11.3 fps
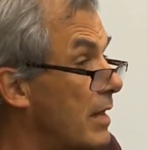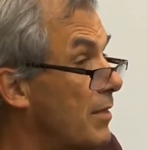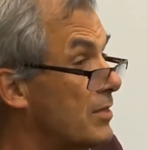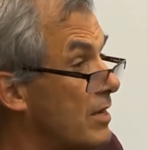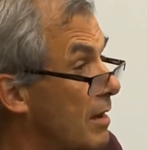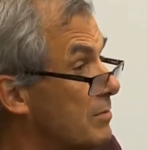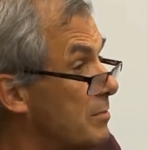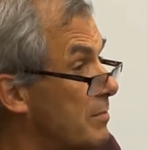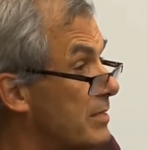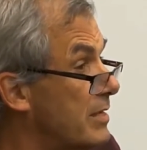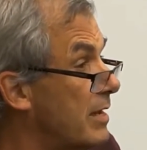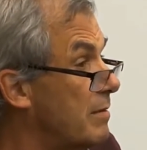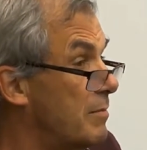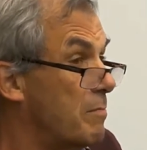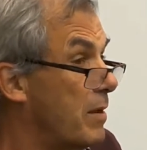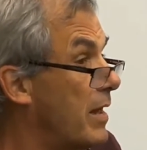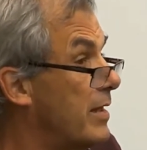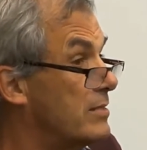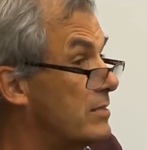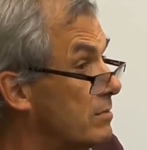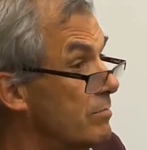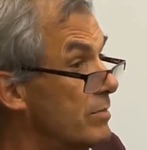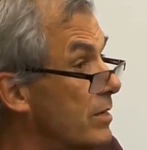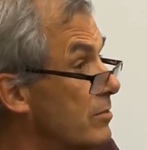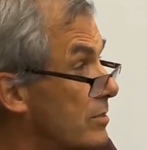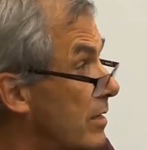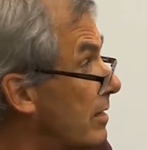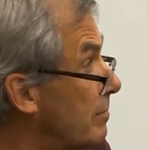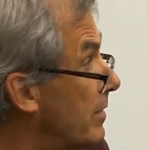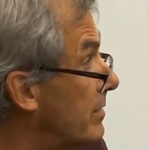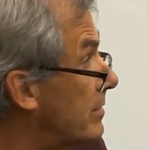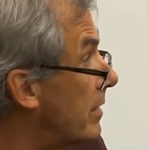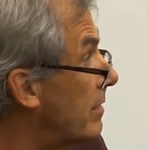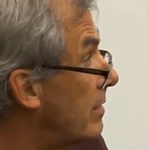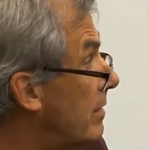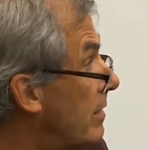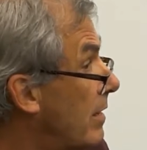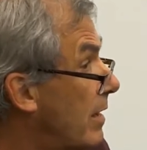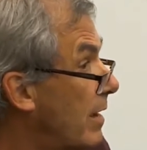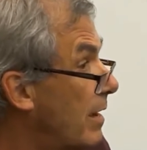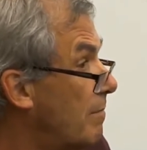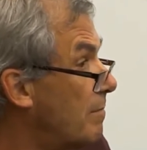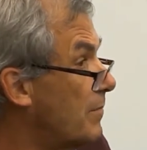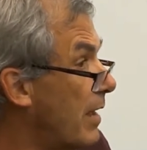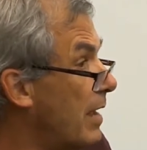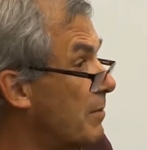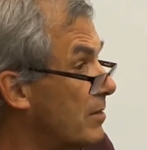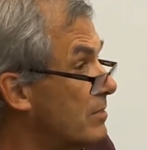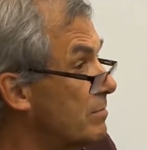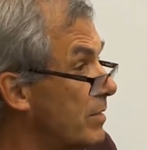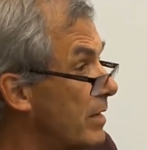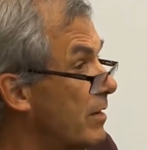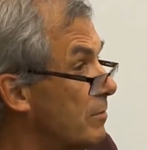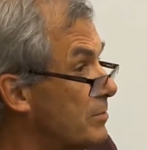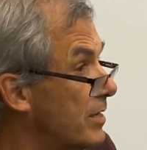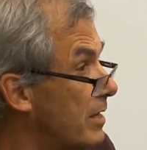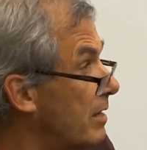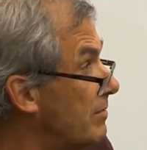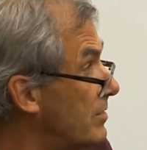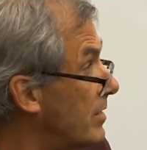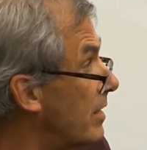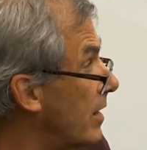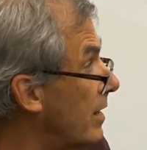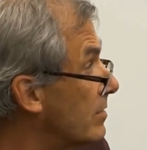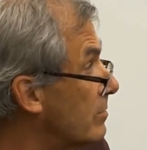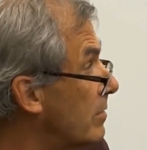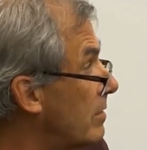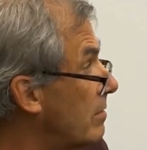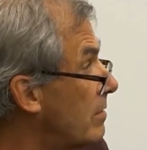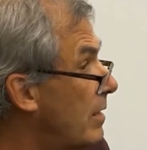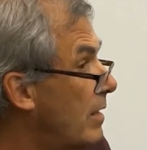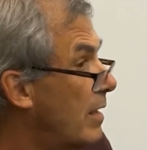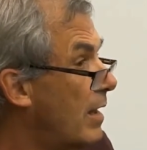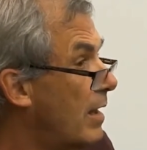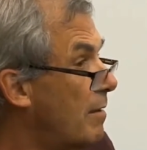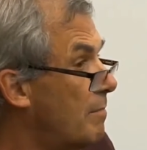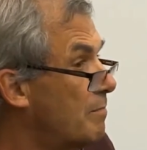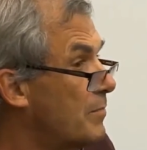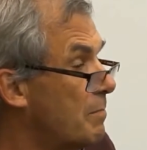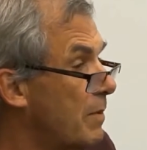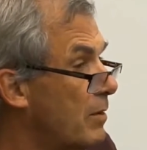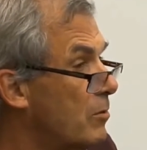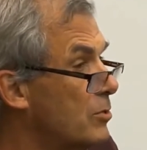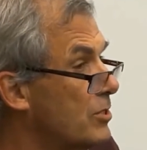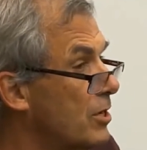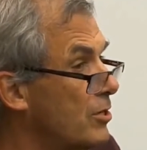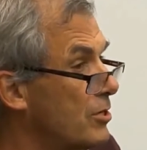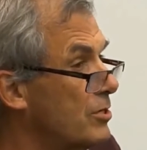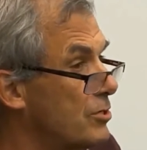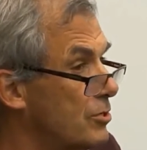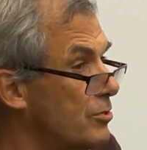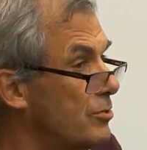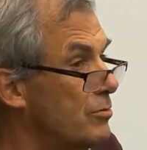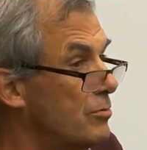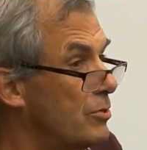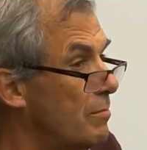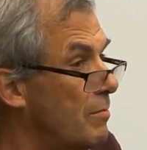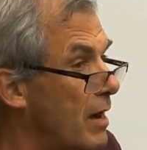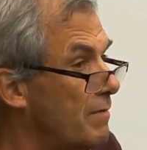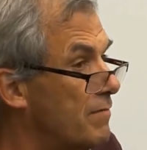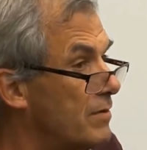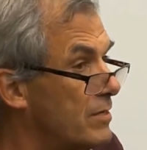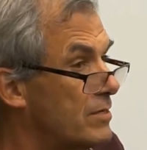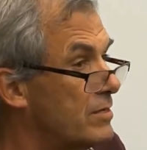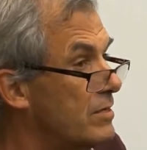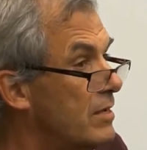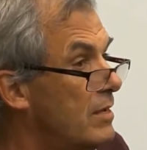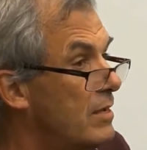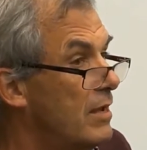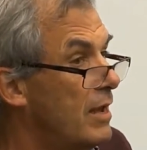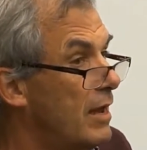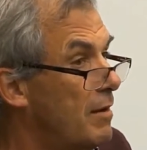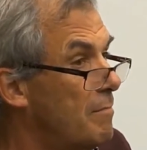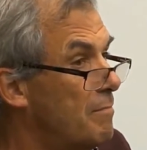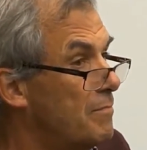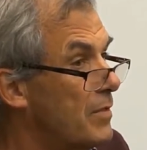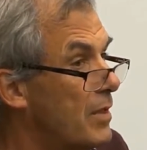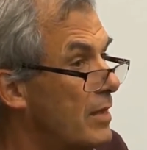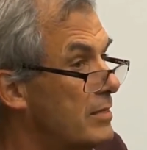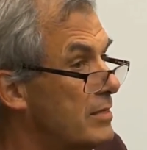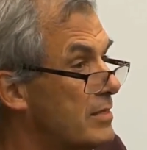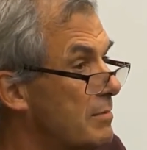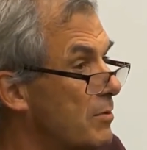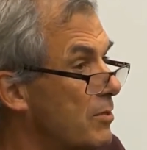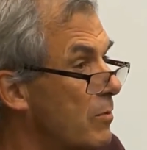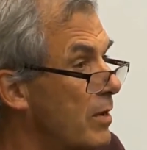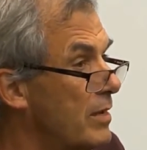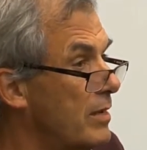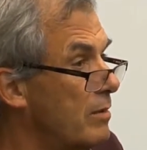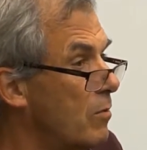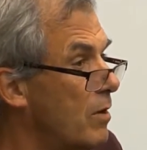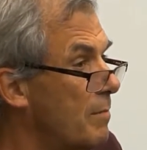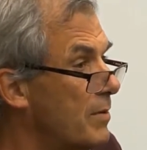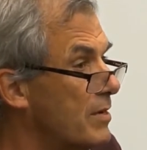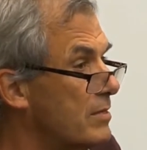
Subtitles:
Other times I meditate. Planes is a really good time to meditate. Because it really helps you get over jet lag as well. But also you can do, mindfulness. I did some on the way here. Why?